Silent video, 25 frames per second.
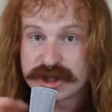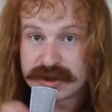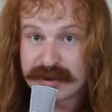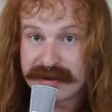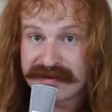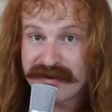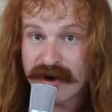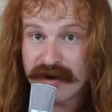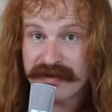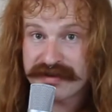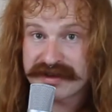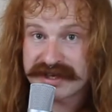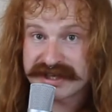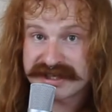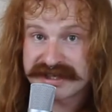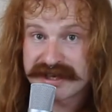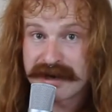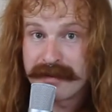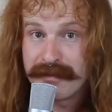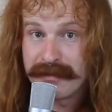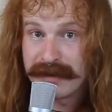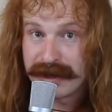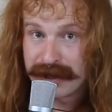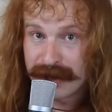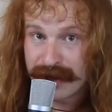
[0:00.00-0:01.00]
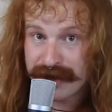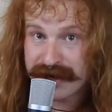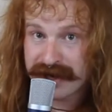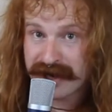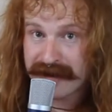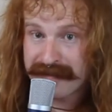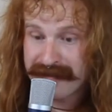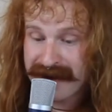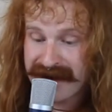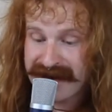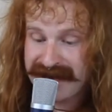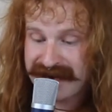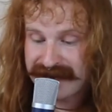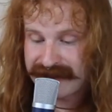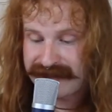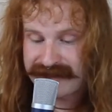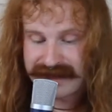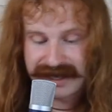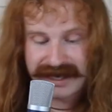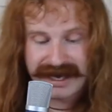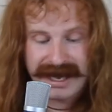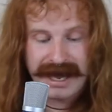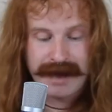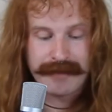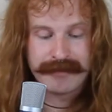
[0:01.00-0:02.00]
So we've got this melodic minor
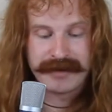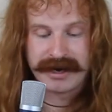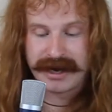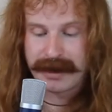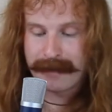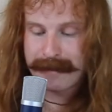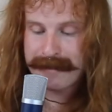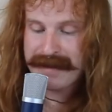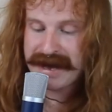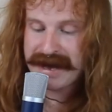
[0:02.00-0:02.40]
thing happening.